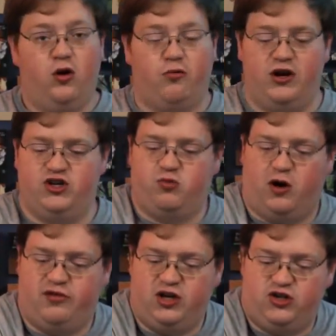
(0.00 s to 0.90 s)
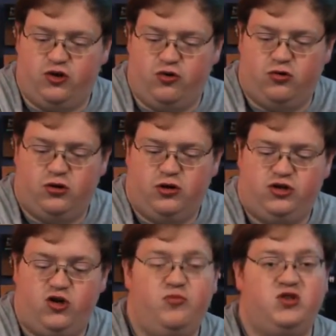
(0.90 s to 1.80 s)
reaches one of the 2
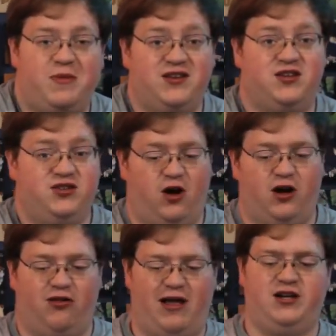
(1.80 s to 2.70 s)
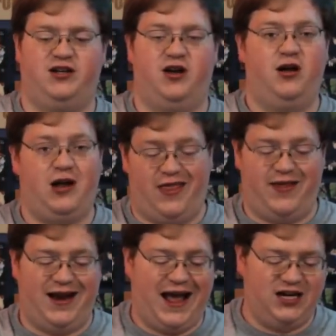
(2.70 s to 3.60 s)
tube spaces on Galactica and
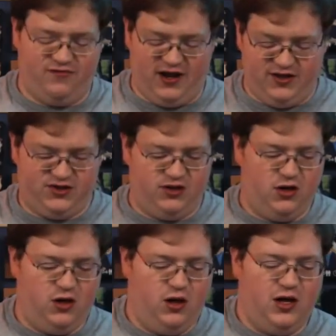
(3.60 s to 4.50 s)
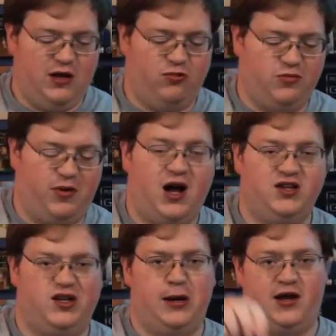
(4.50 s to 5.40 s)
then activates, he will
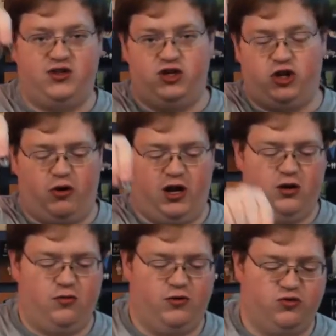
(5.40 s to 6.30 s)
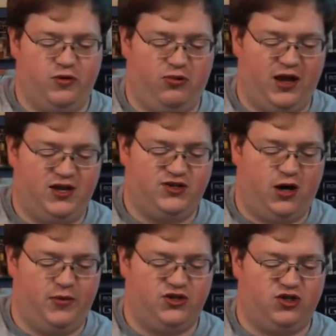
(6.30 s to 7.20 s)
deposit a centurion, which will be placed
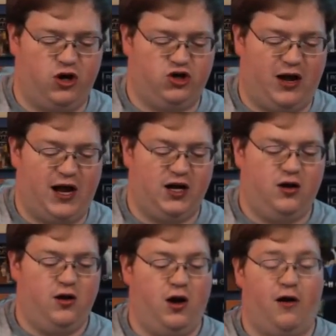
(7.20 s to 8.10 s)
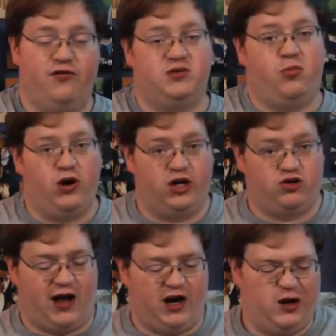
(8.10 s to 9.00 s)
on the start track of this boarding
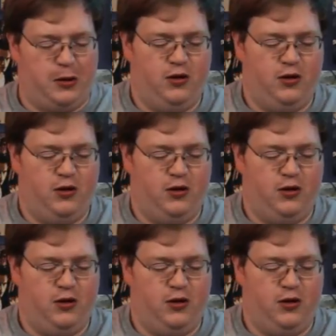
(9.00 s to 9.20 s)
track.